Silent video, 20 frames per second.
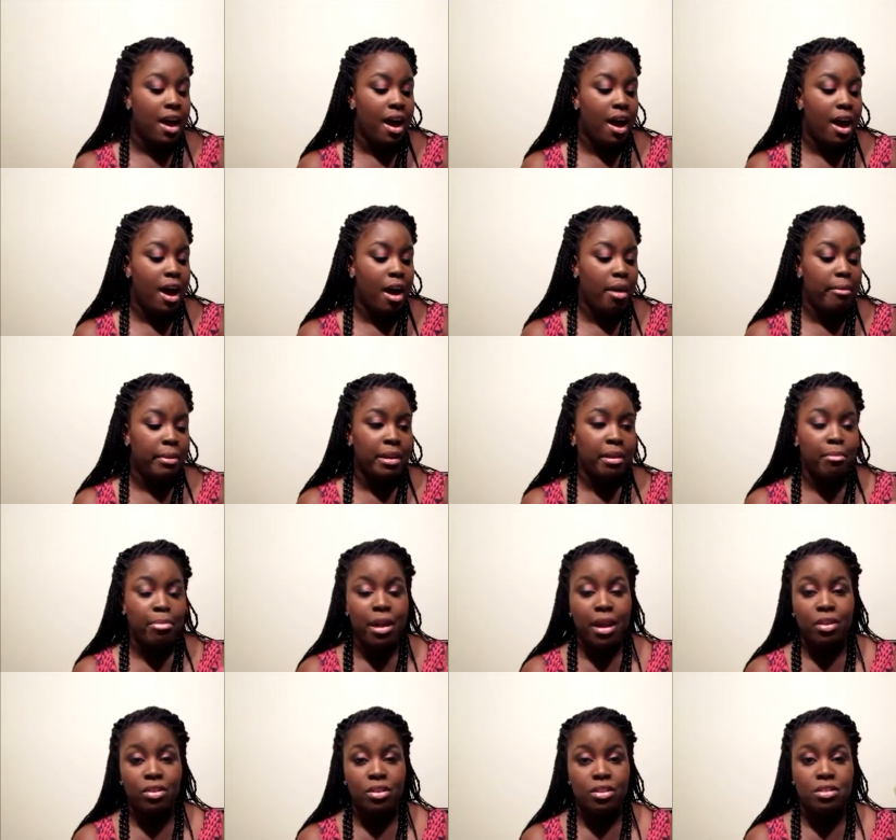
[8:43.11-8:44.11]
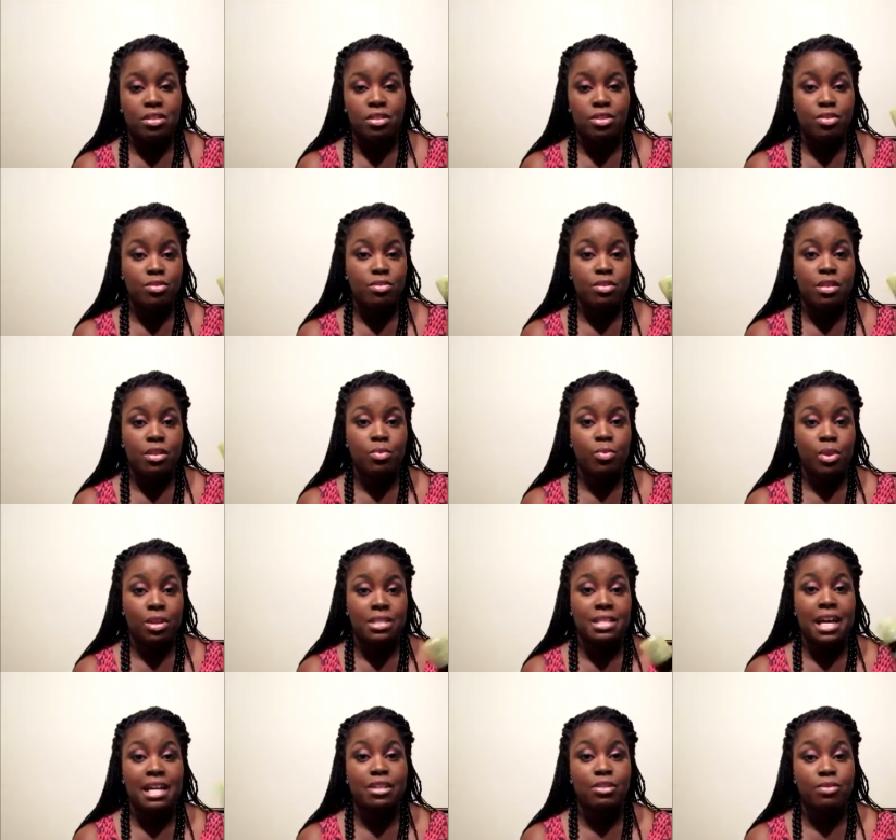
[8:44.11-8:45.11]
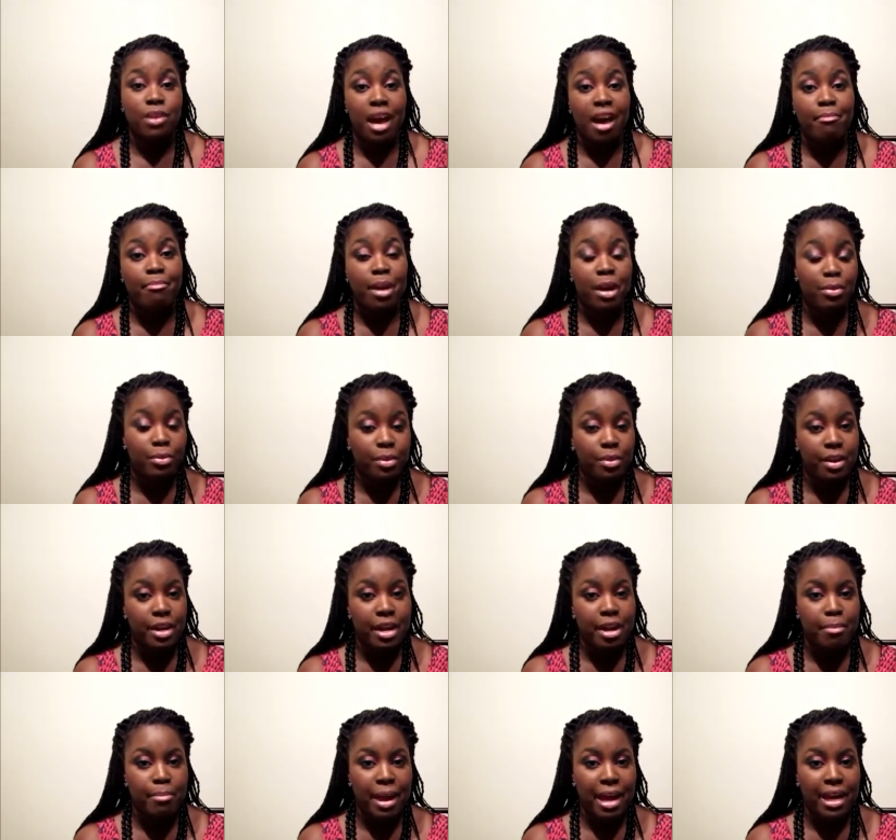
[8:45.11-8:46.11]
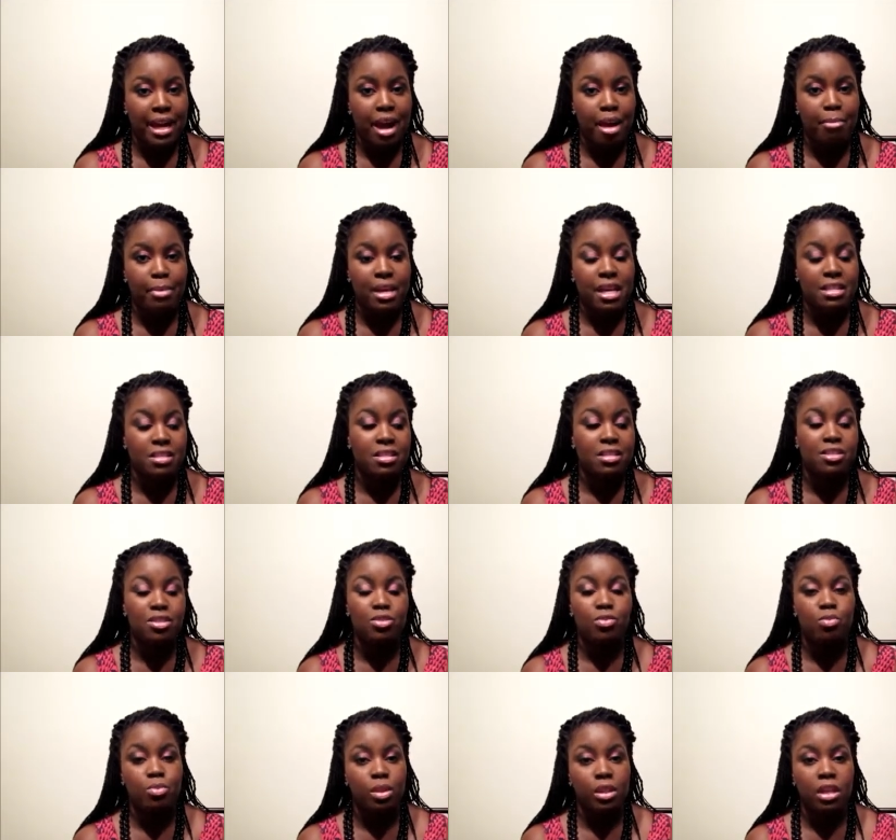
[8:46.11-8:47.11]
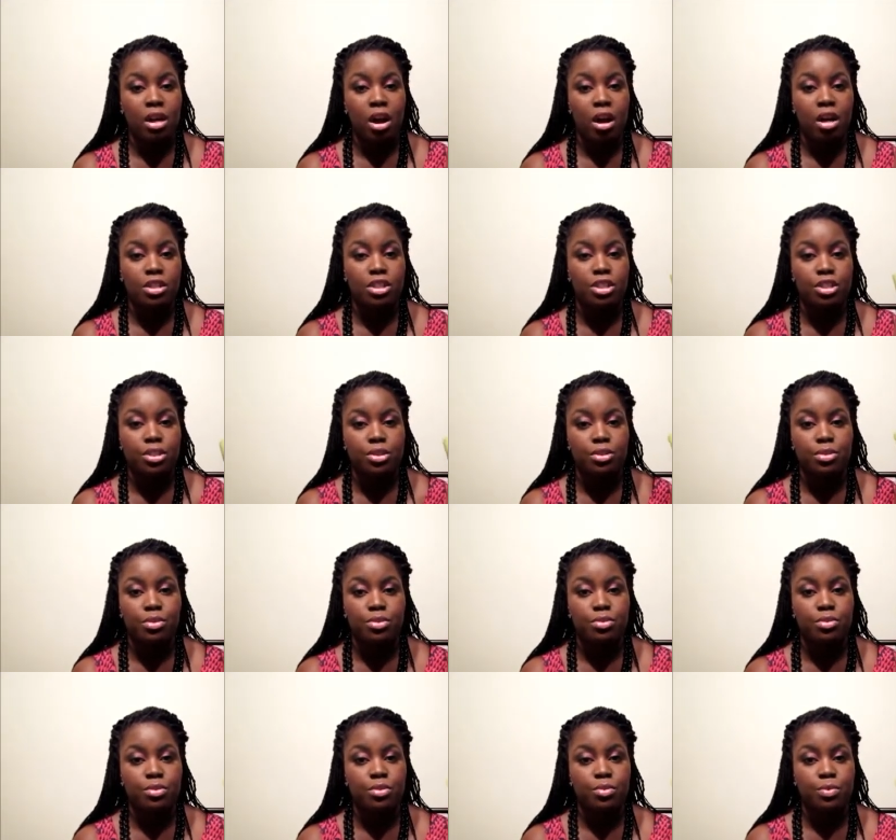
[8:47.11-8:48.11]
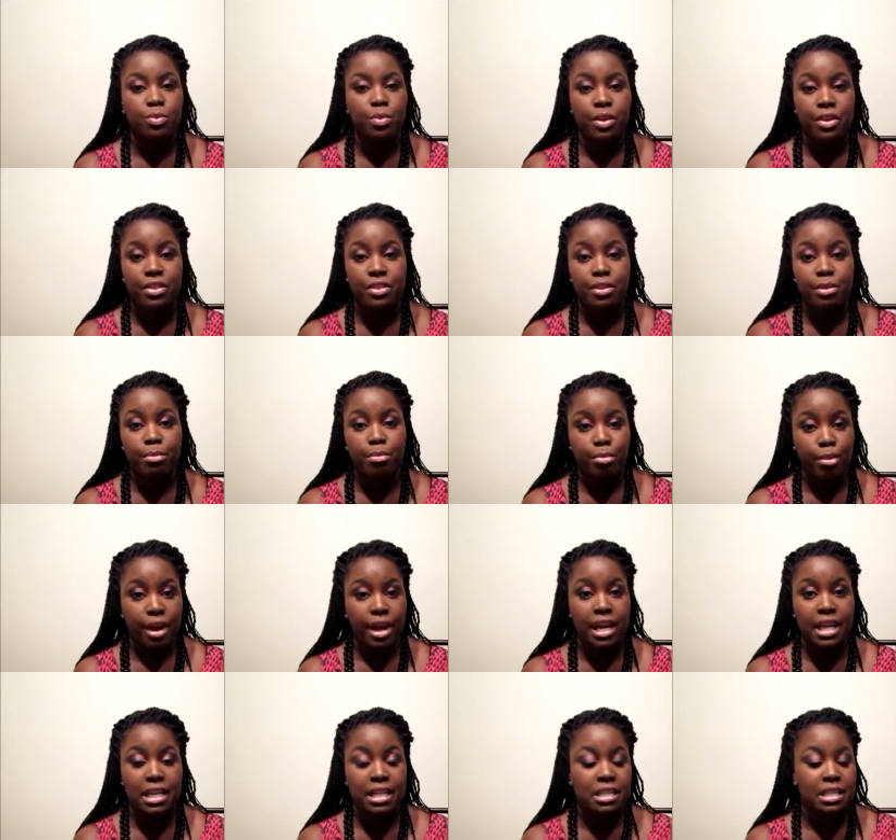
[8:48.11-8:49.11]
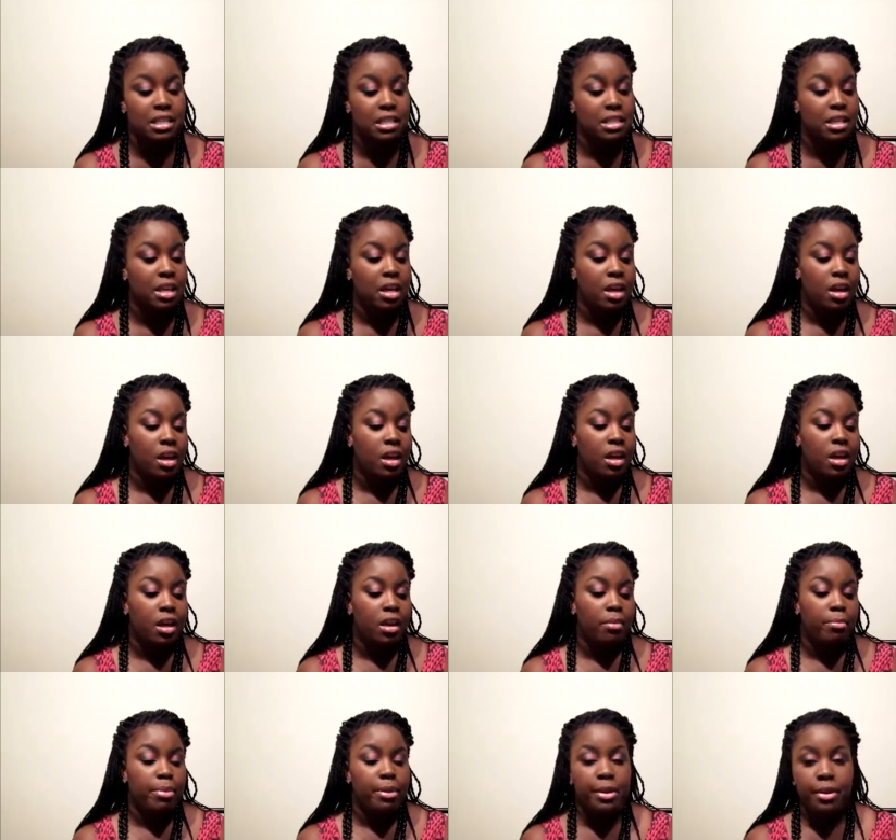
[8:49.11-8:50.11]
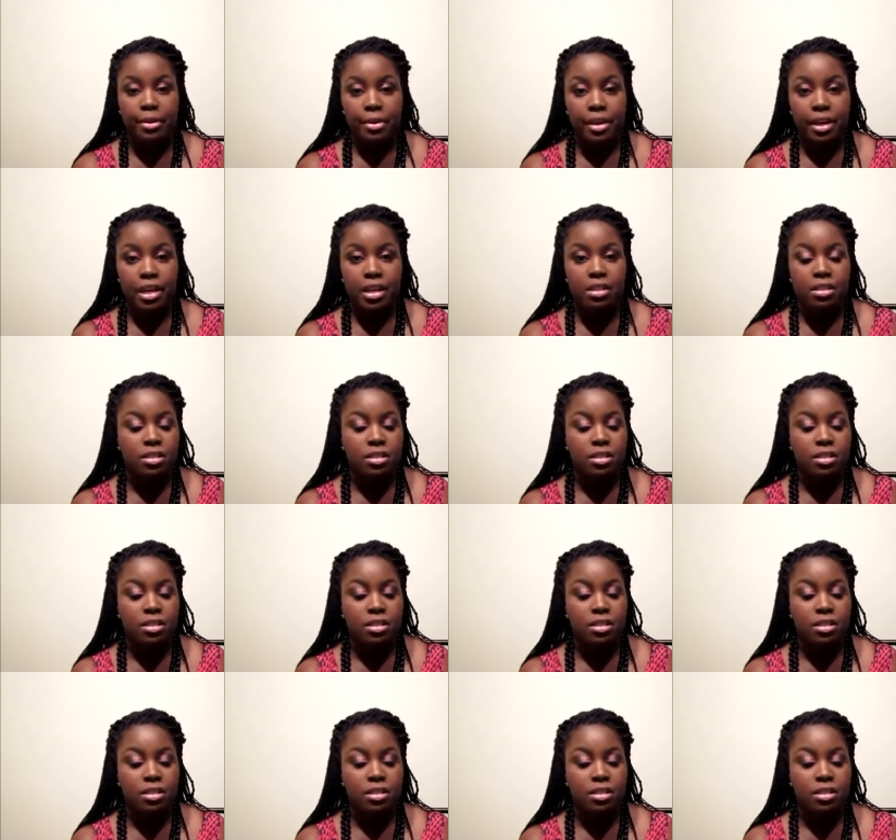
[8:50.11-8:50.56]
and I'm probably going to use it once I do have my real hair back out, because this is really hard to use with braids, period.